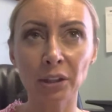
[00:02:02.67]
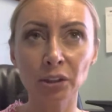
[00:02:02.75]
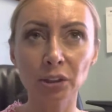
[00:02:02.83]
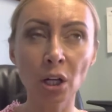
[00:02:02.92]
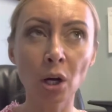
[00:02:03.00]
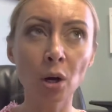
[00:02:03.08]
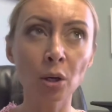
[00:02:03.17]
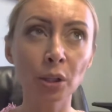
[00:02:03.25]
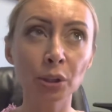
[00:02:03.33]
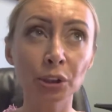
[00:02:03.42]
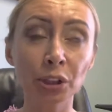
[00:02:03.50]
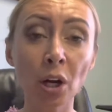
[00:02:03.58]
so
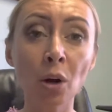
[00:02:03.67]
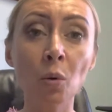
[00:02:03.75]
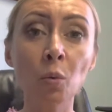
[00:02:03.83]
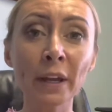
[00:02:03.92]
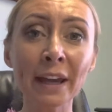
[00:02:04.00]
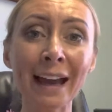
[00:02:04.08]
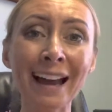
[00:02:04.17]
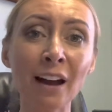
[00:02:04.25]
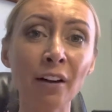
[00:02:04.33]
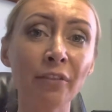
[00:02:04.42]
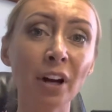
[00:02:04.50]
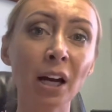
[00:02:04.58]
we
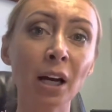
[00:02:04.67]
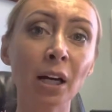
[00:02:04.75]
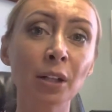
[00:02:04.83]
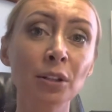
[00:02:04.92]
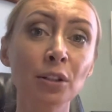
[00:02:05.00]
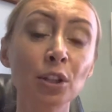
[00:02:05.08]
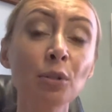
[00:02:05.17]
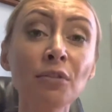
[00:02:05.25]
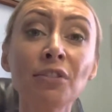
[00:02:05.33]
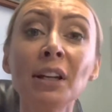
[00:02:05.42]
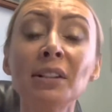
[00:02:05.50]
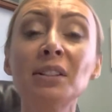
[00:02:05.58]
have two
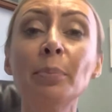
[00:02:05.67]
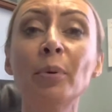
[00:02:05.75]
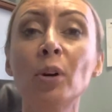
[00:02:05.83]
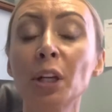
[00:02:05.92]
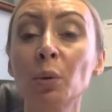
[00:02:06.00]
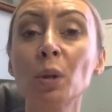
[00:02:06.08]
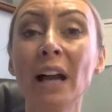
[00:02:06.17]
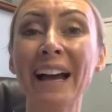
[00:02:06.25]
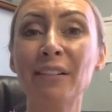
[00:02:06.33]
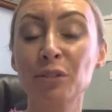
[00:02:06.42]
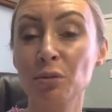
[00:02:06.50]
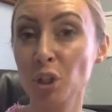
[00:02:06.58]
things the party will
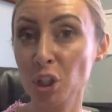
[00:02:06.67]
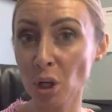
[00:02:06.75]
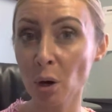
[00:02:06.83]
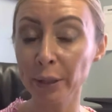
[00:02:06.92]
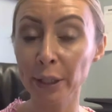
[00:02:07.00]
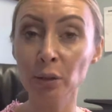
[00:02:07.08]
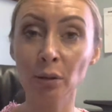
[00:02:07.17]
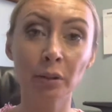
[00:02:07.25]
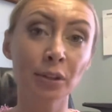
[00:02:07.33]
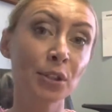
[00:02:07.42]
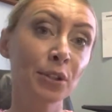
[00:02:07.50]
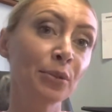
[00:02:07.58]
have to show in order
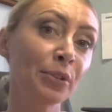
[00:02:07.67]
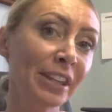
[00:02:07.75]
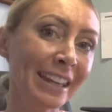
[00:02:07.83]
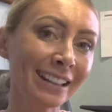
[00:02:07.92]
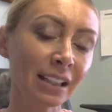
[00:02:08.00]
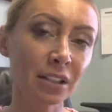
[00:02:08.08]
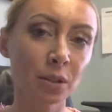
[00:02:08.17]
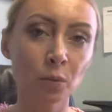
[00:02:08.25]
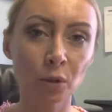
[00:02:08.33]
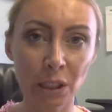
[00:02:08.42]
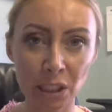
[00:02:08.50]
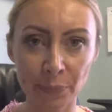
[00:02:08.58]
to get a
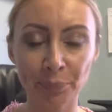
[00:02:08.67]
divorce,